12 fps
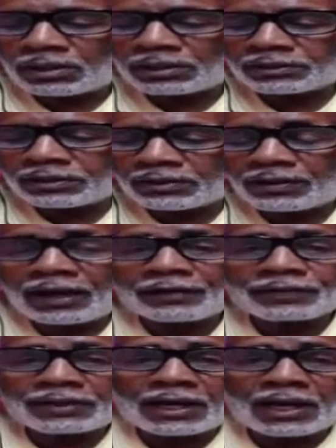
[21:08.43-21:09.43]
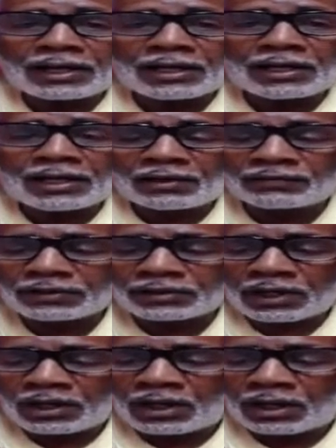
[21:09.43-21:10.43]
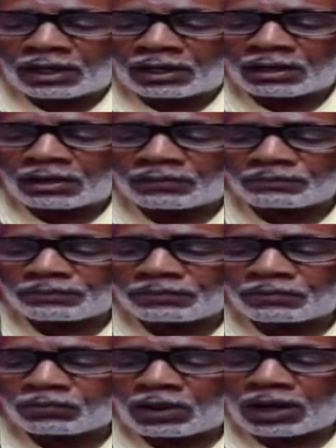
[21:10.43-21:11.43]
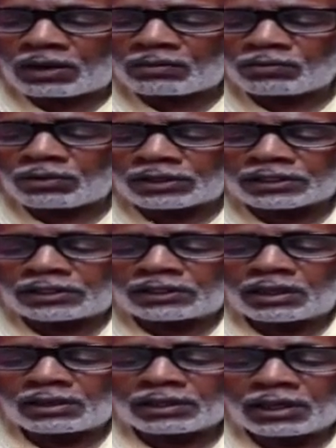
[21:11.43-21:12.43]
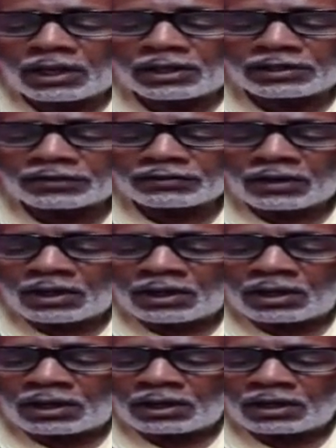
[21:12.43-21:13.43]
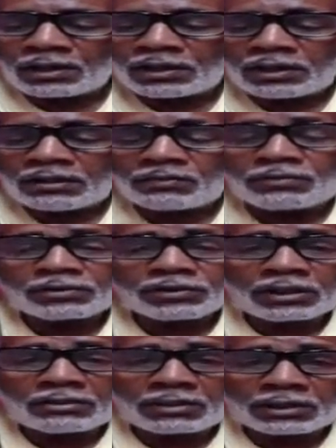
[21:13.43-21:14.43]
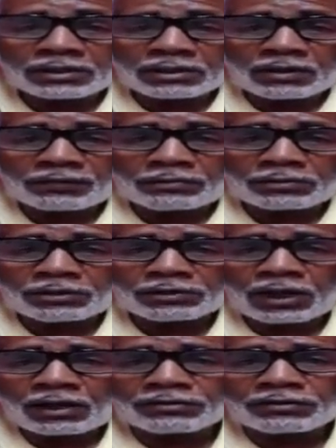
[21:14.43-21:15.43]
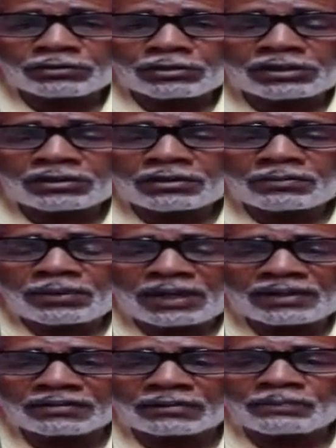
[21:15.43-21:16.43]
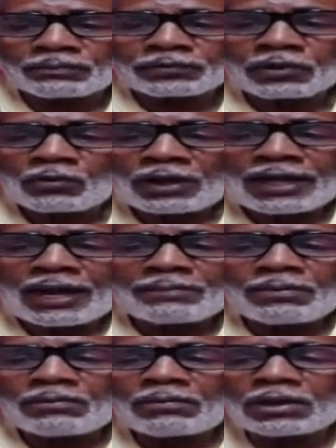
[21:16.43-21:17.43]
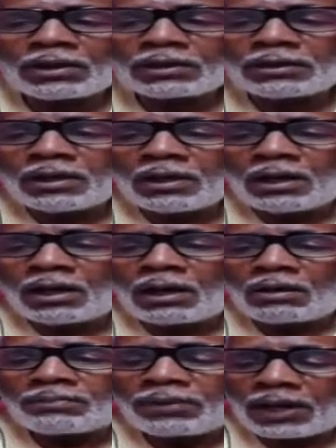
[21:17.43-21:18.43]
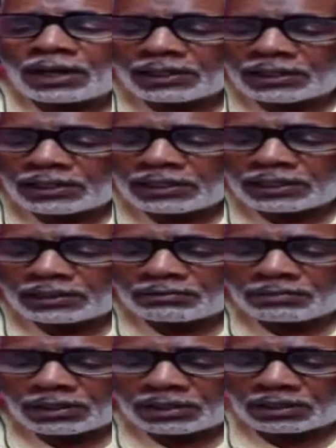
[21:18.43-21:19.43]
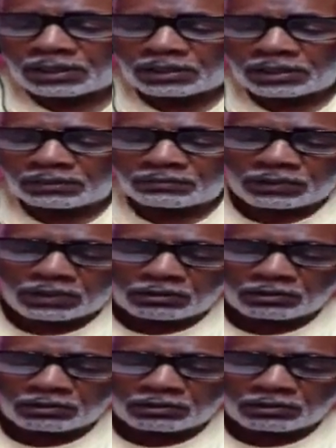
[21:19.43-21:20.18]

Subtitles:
the military after 9/11. While working narcotics. He was in the military from 2003 to the present. What happened was, prior to him, and we're